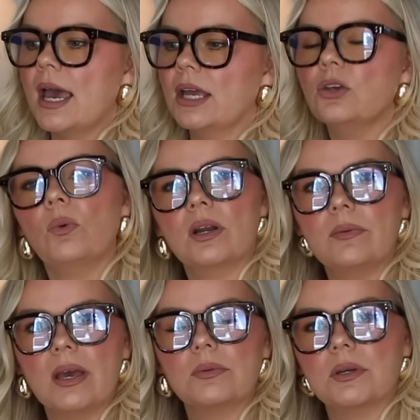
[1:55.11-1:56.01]
and you
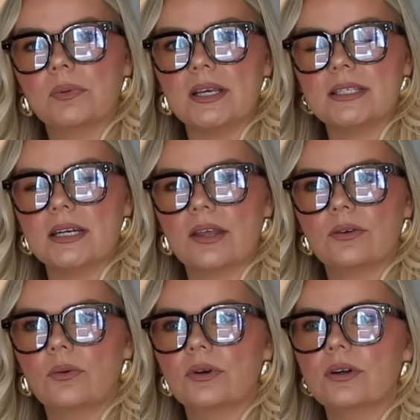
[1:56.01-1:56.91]
wanna be able to place
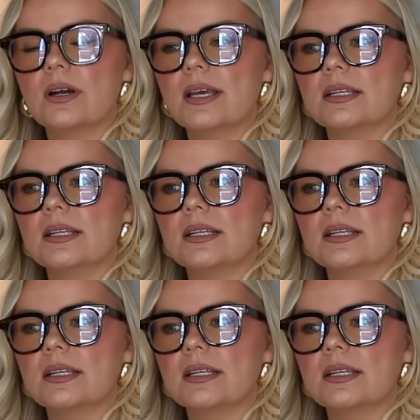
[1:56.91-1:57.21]
another order,